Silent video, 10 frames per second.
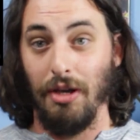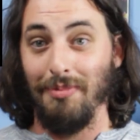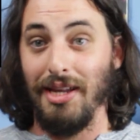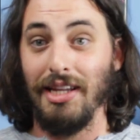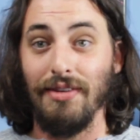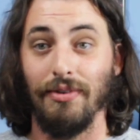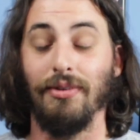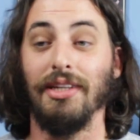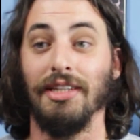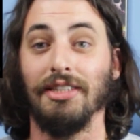A
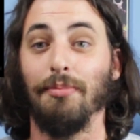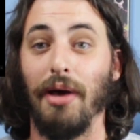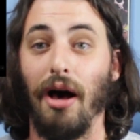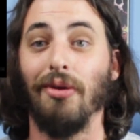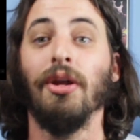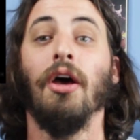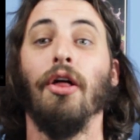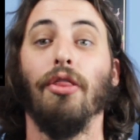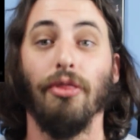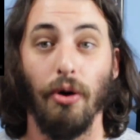Medieval is about
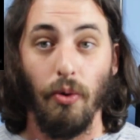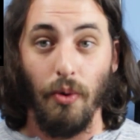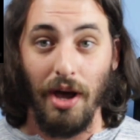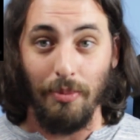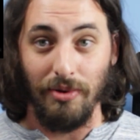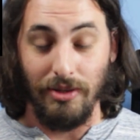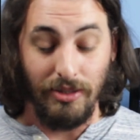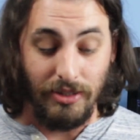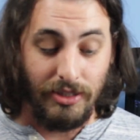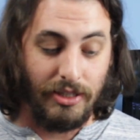the
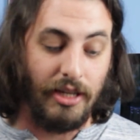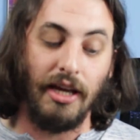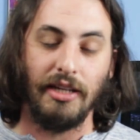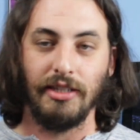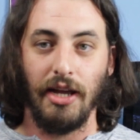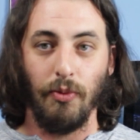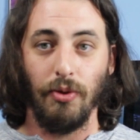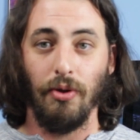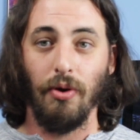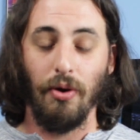weapons, as I
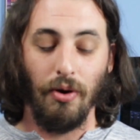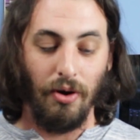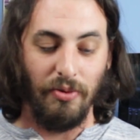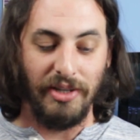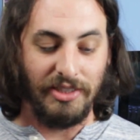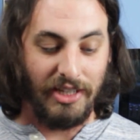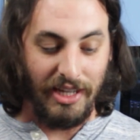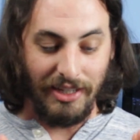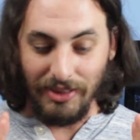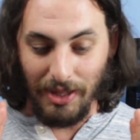will always say.